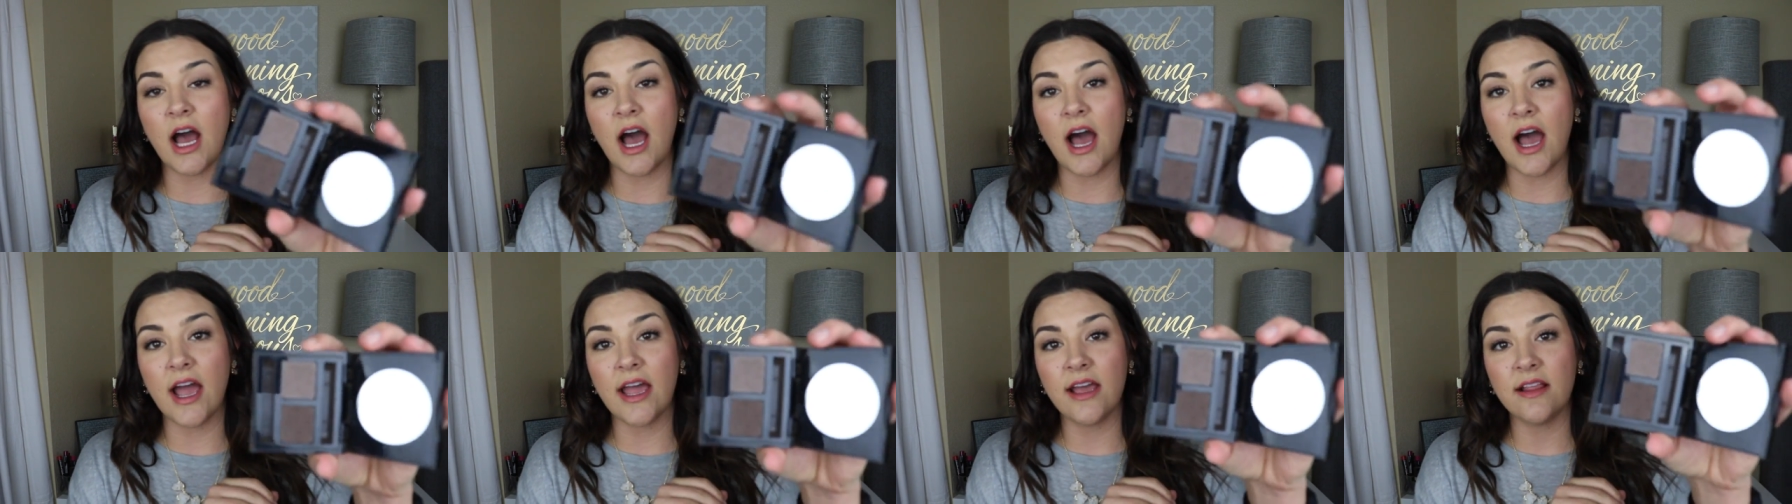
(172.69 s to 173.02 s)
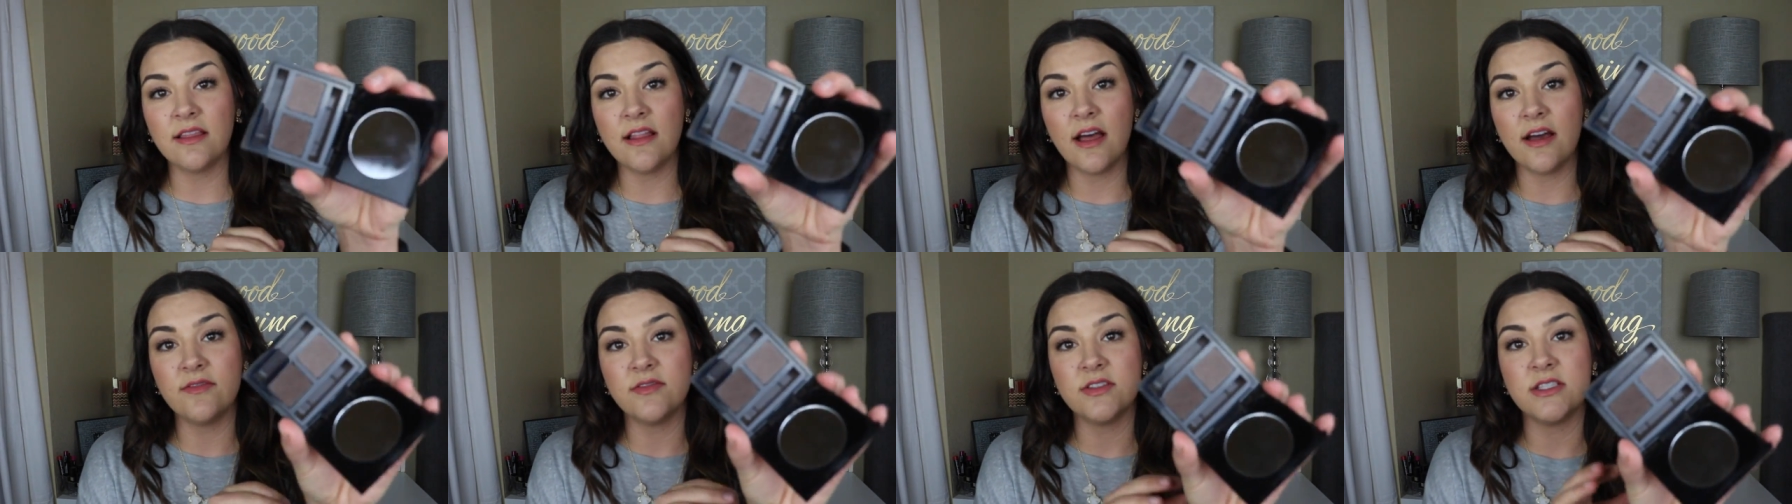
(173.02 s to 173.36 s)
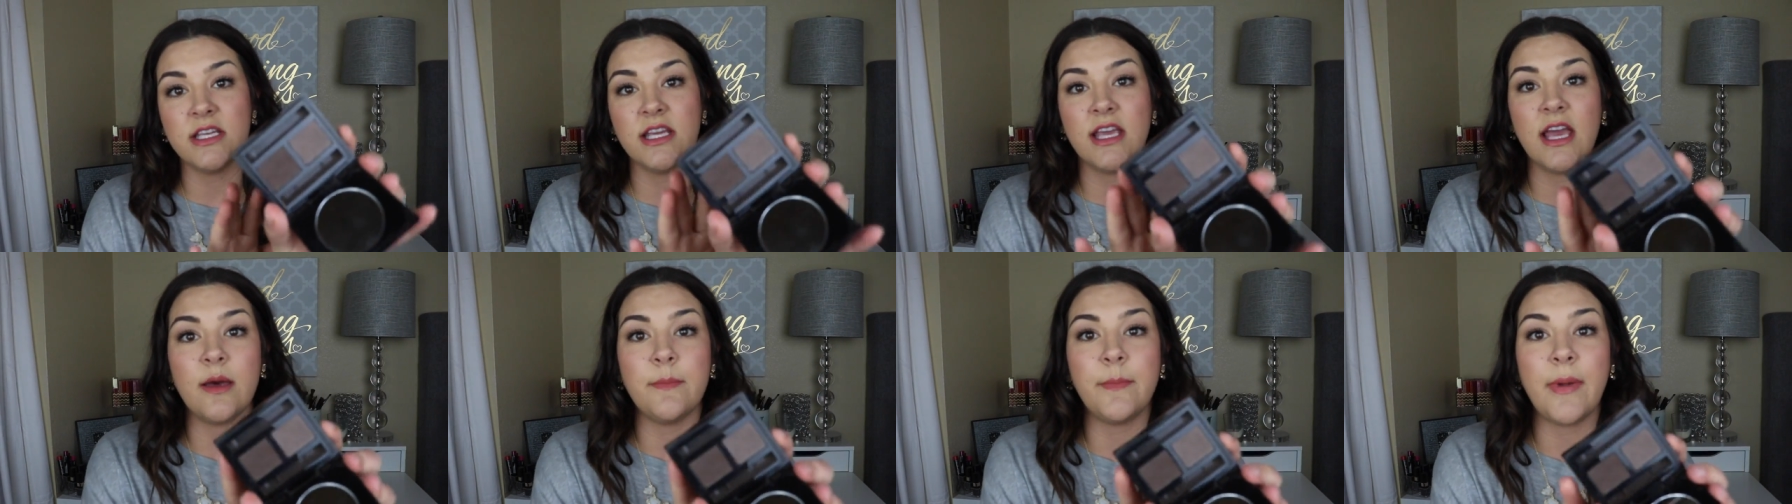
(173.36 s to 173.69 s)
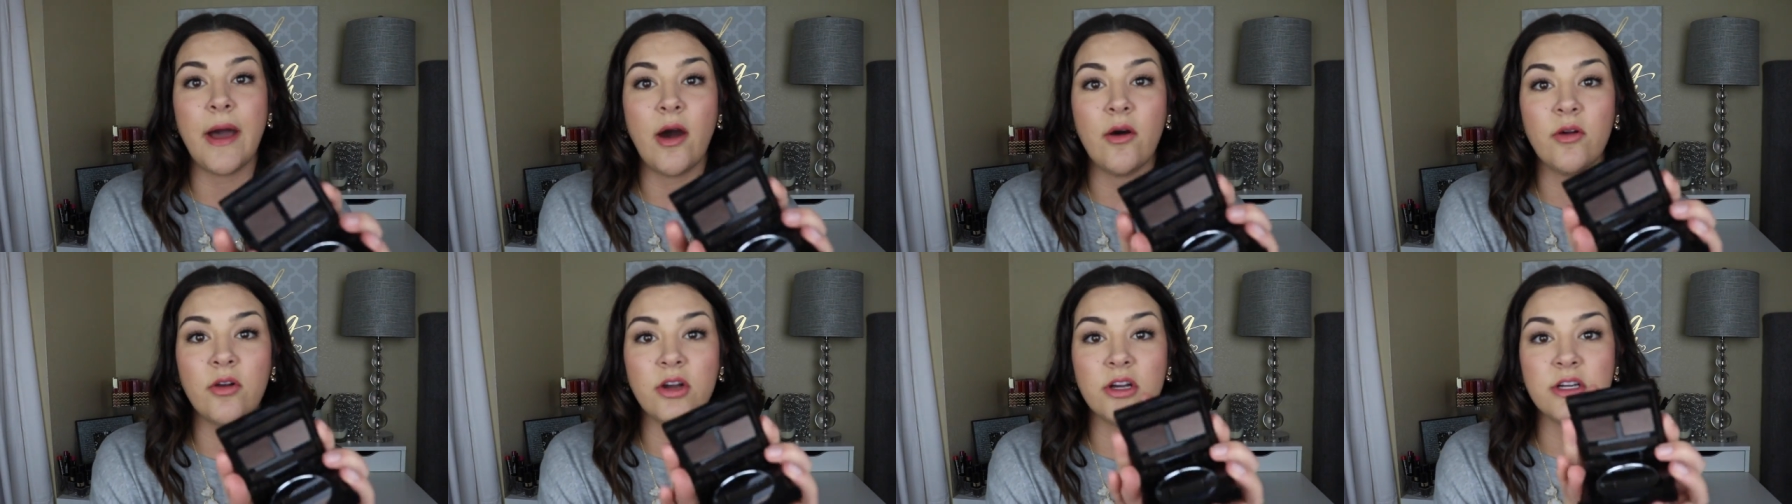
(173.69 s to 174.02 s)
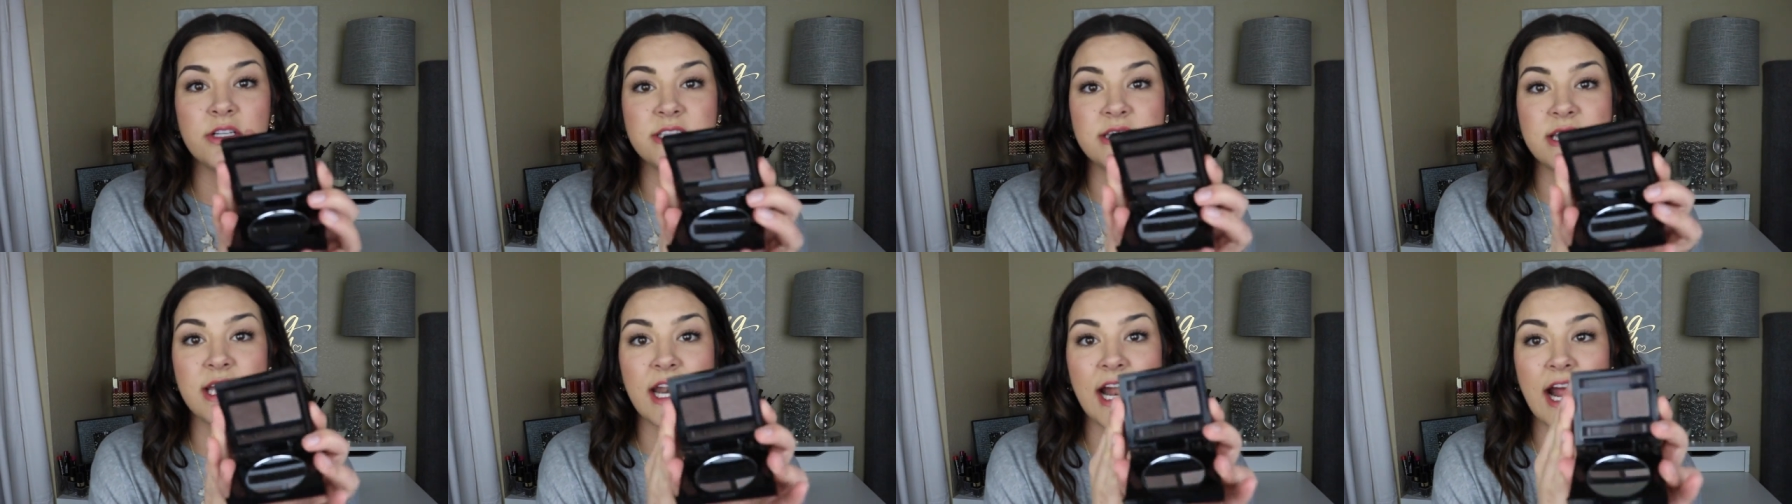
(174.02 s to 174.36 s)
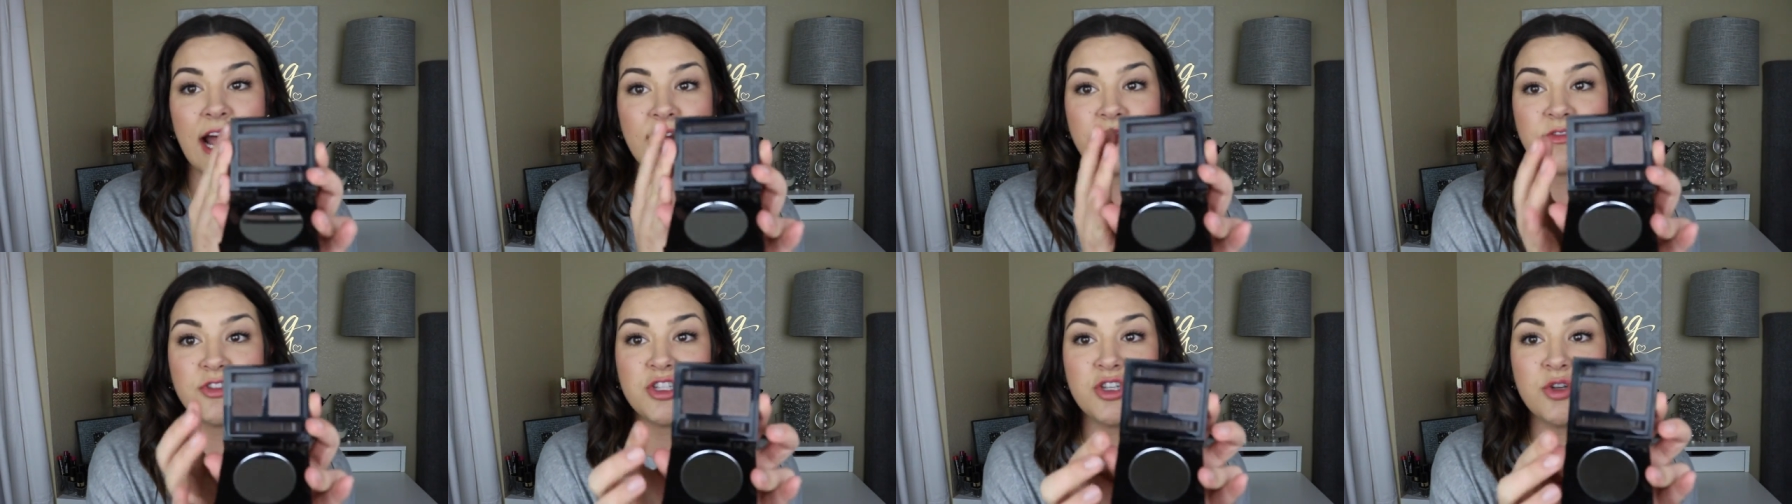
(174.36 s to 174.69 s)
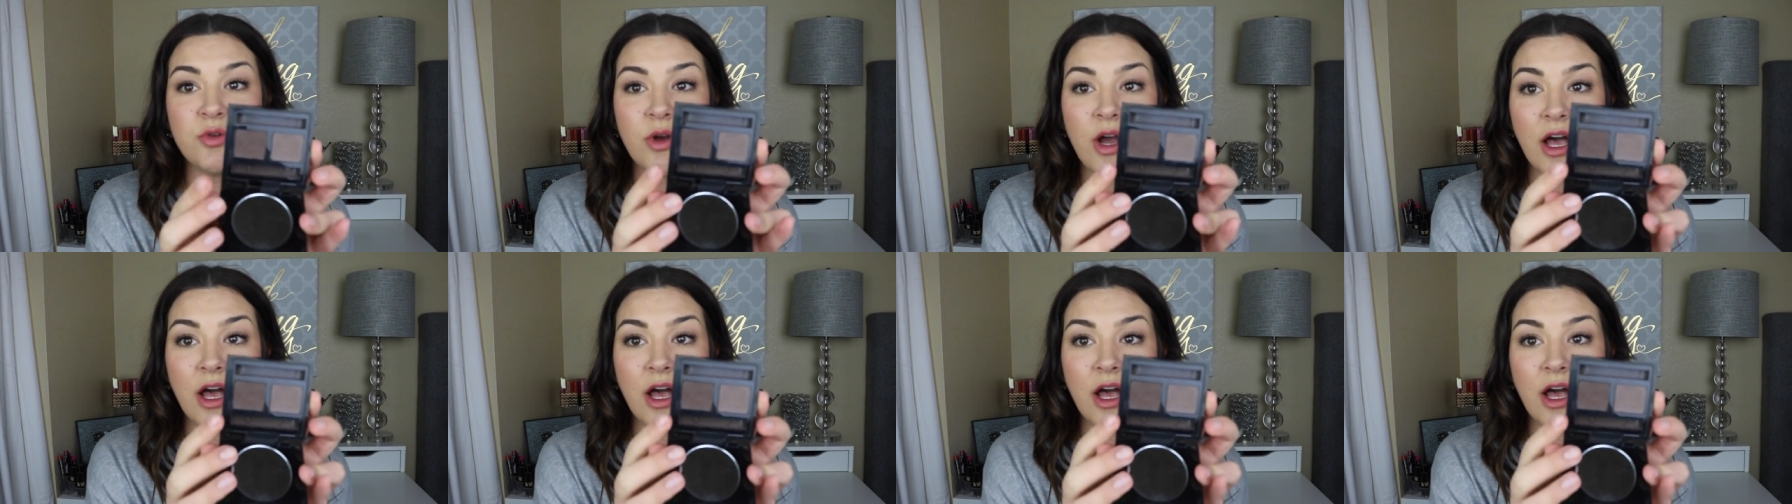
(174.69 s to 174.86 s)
I love to get powders that have 2